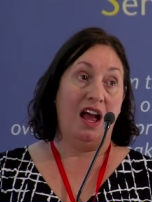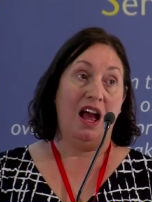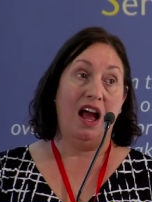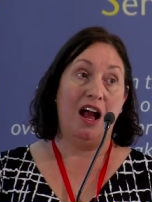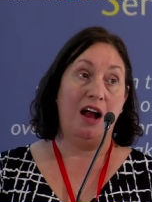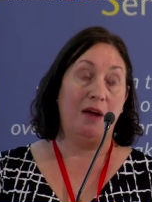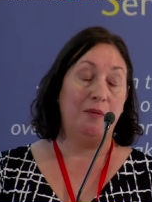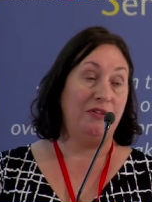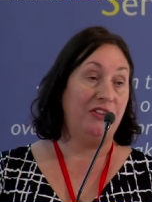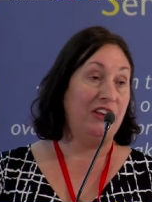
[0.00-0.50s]

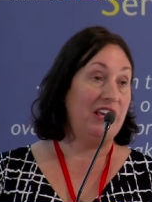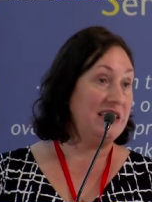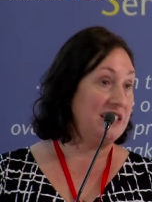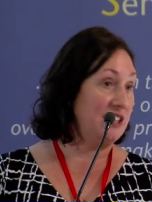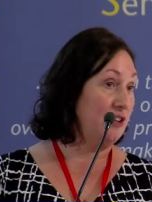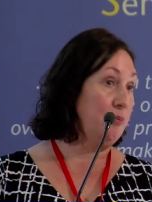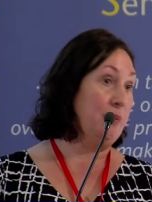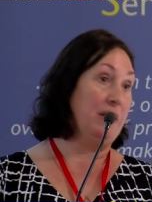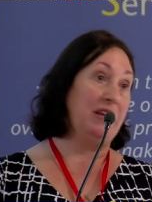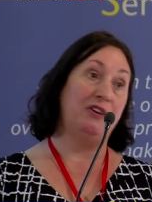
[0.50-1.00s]
Um, these
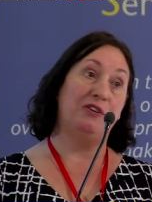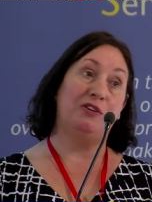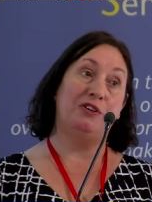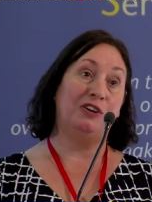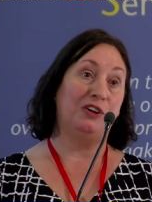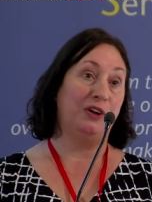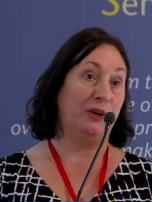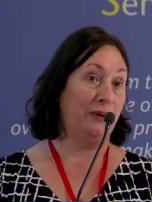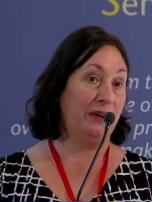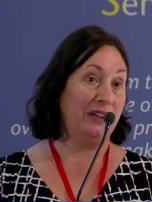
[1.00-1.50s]
have been
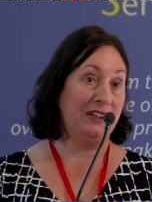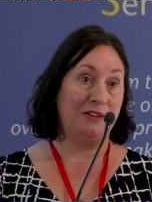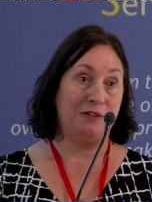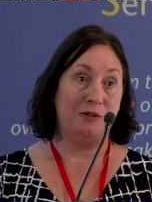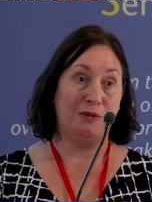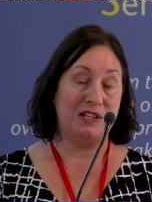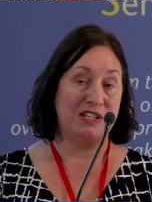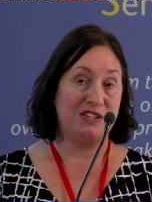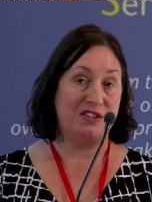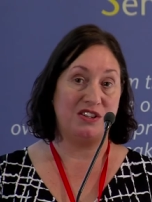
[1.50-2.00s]
ongoing.
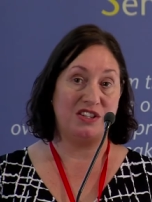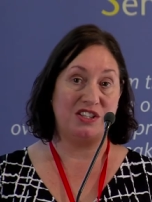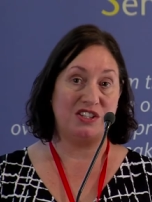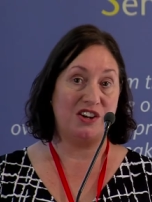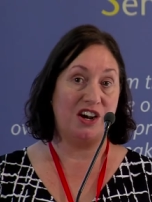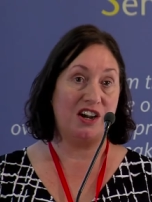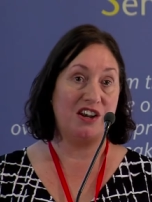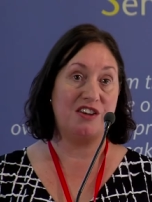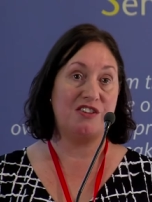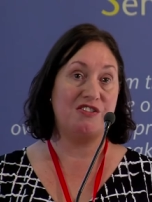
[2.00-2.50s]
We sort of
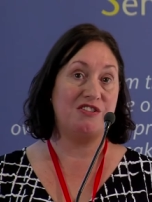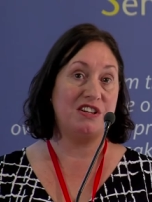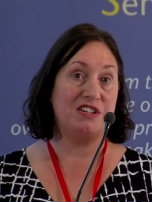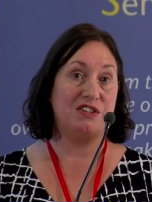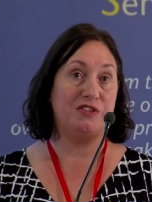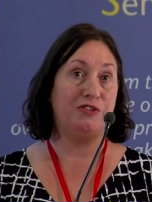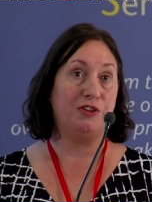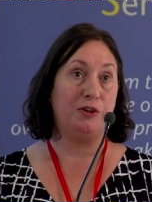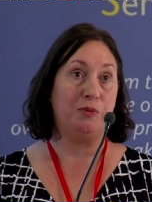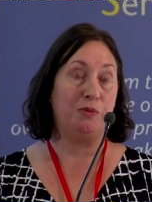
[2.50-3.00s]
started our
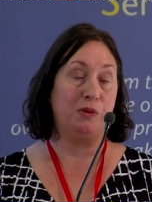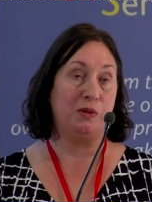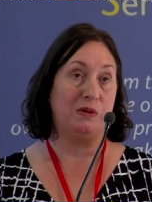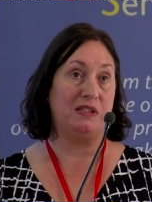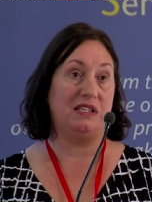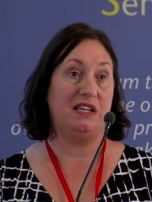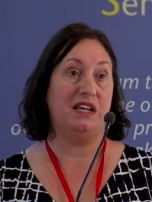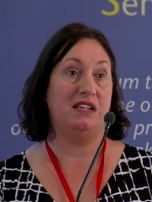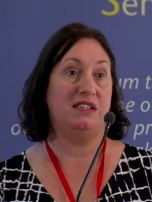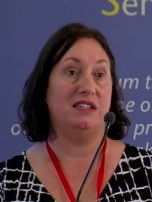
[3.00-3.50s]
interview
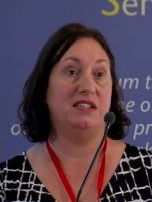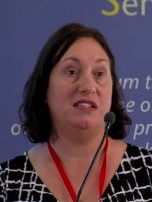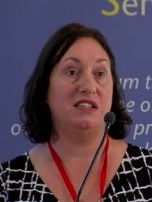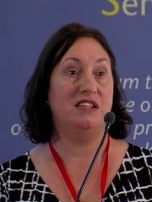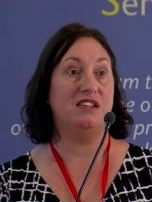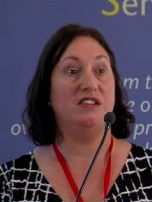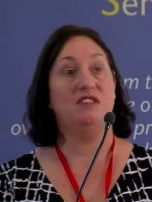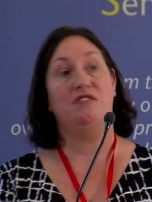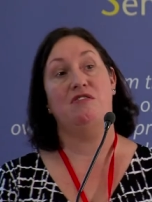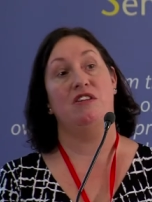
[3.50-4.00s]

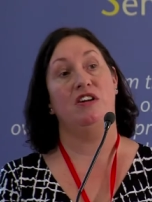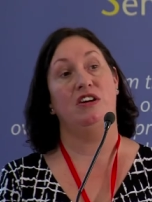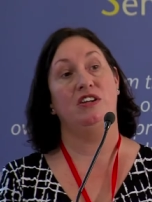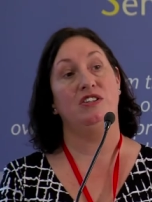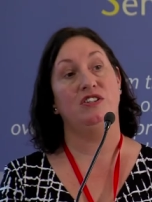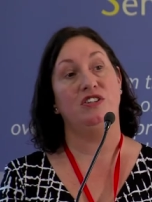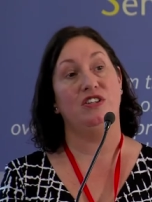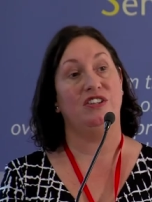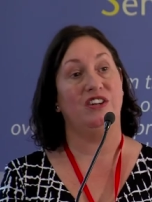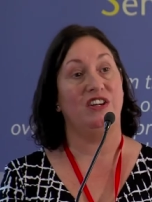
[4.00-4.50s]
processes
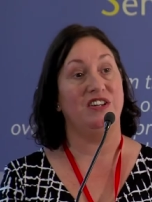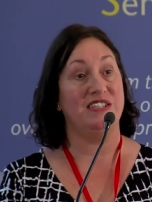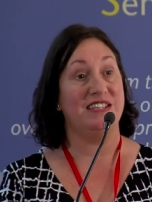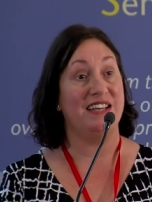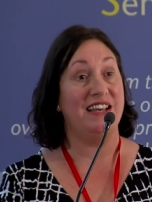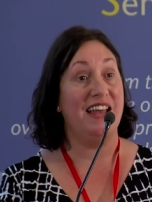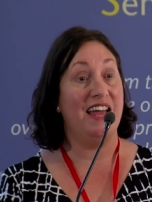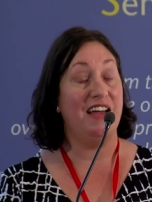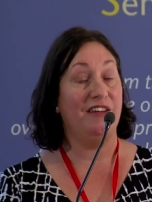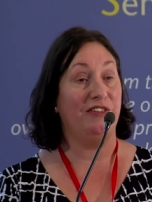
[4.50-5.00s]
around
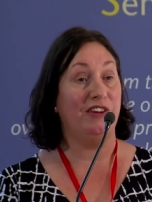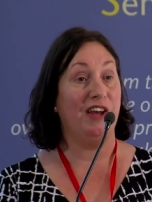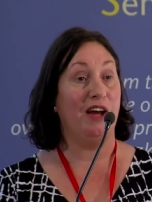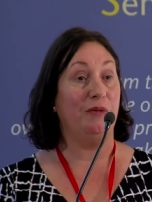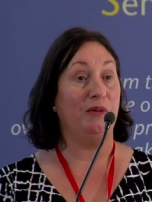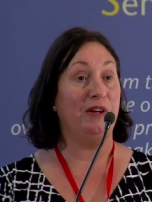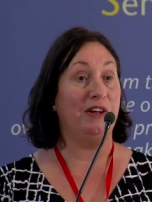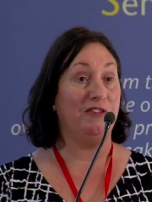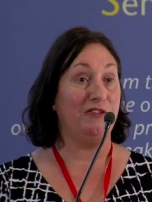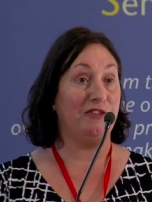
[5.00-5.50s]
2011,
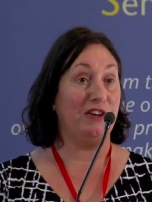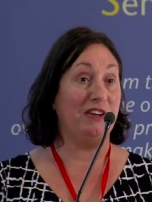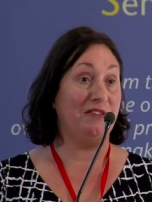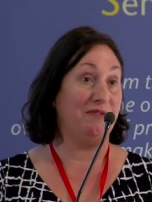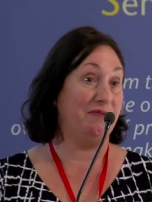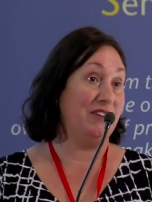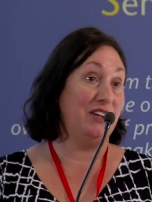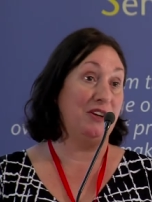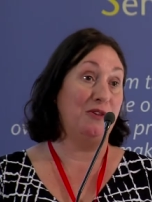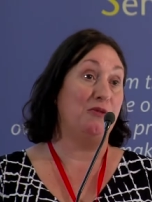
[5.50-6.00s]
and we have uh,
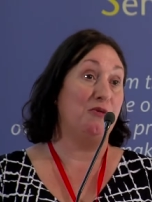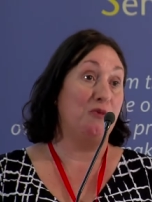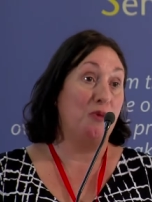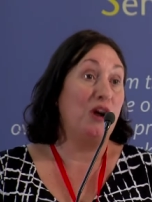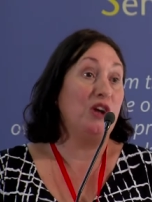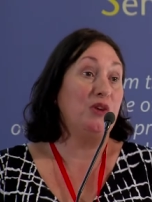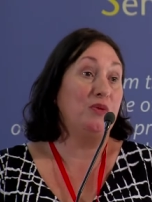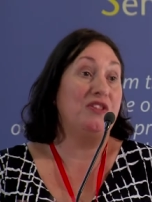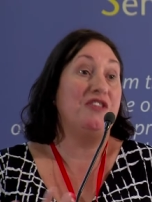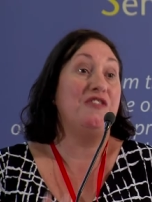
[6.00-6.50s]
you know
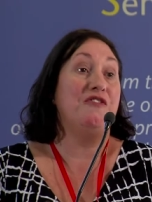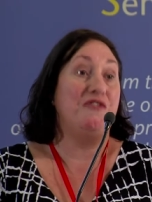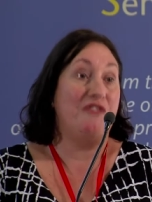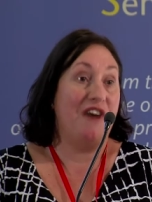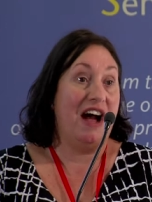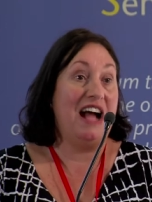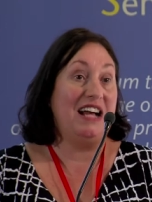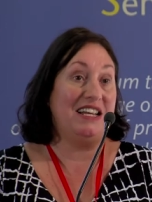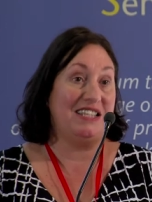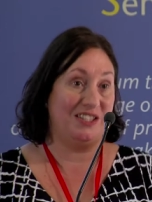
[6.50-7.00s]
worked with a
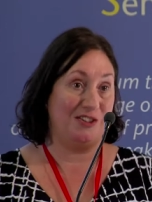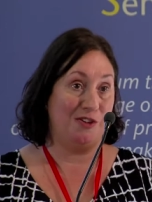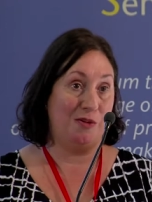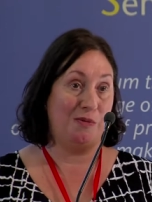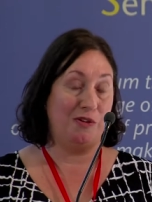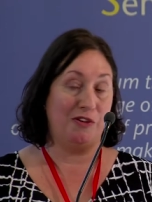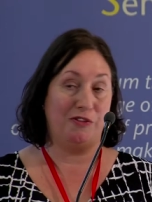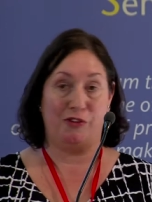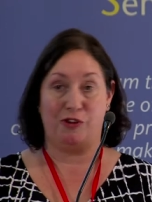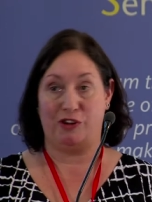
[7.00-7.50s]
vast
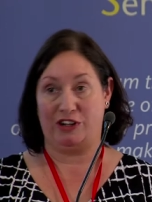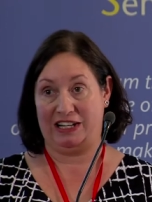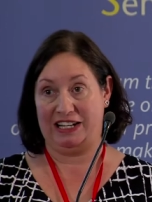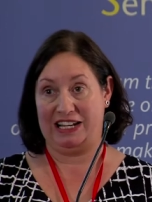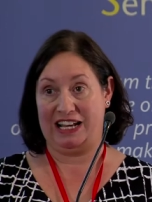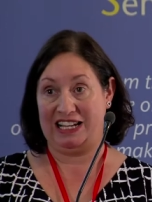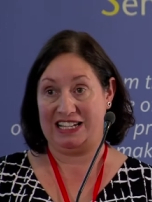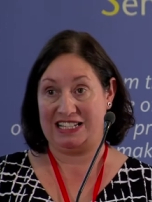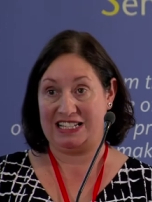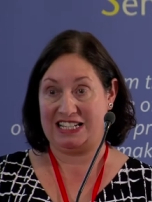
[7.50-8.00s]
number of
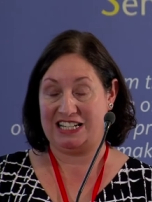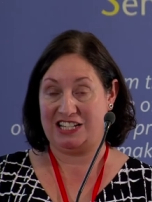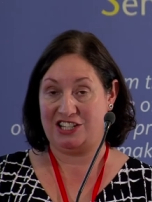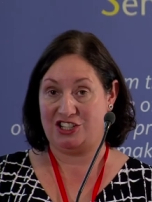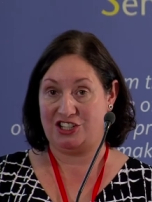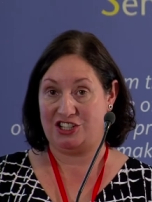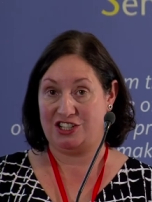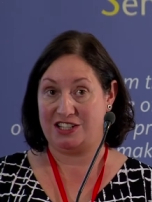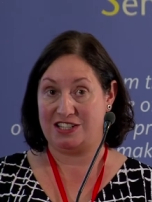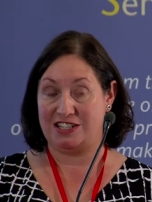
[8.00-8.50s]

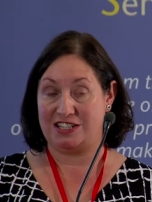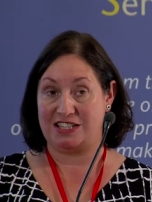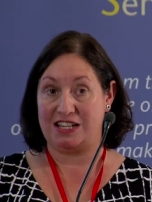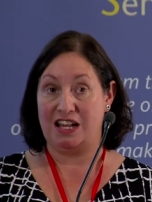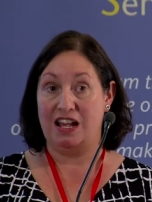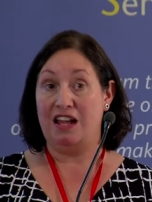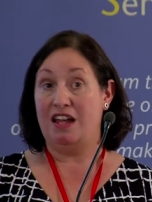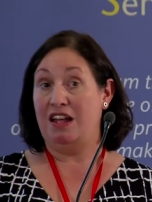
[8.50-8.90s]
organisations